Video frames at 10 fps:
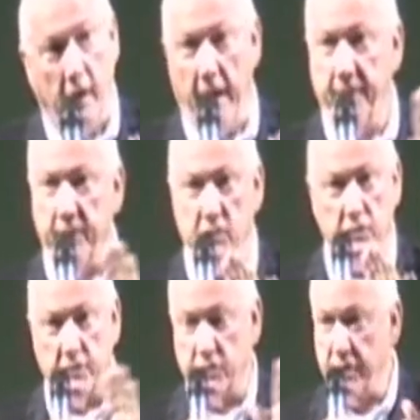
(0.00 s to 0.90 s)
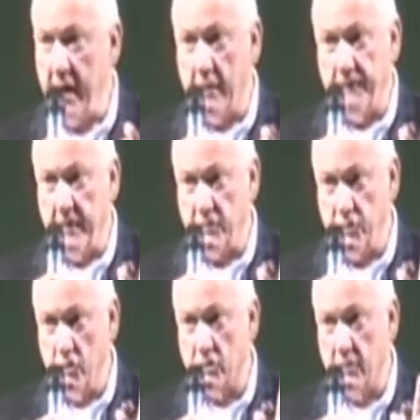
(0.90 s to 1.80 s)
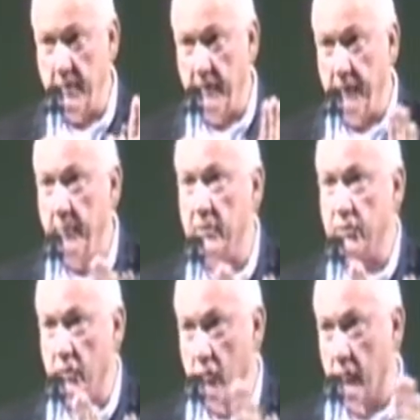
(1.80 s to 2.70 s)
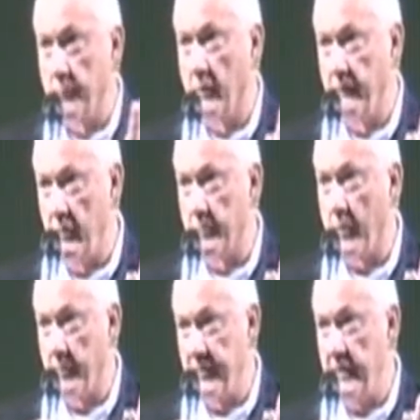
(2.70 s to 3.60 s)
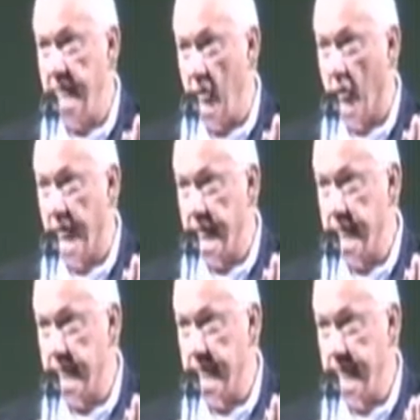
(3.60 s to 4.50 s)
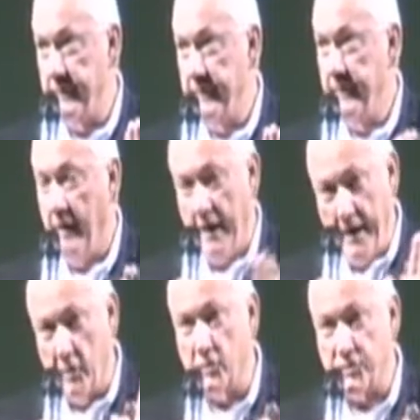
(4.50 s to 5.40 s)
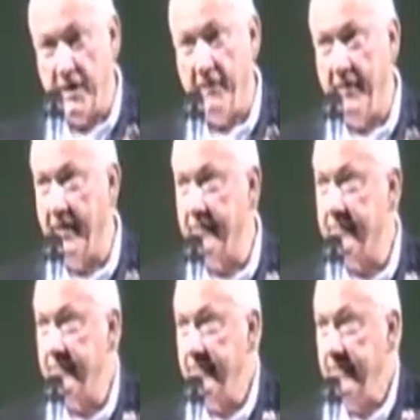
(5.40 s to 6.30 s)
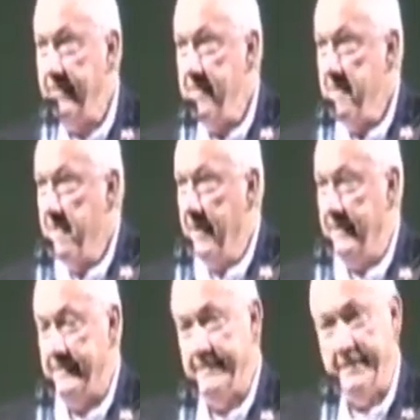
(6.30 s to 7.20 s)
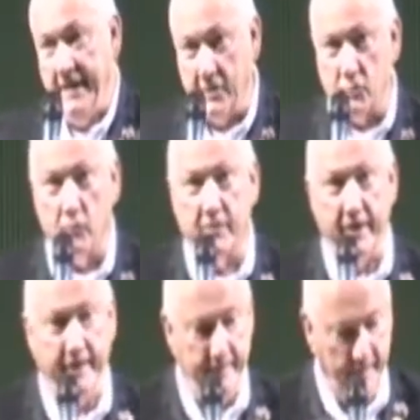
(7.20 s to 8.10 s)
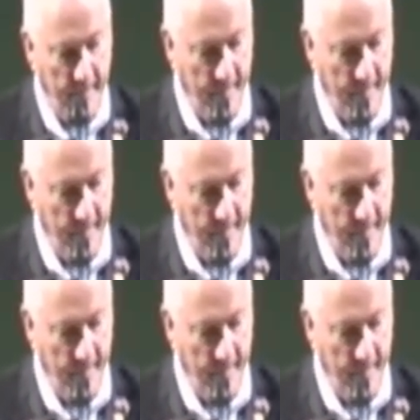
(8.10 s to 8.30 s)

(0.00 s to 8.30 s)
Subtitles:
life isn't the sacrifice it used to be. If you're missing a good movie, you're probably DVR'd it. I understand that. That's okay.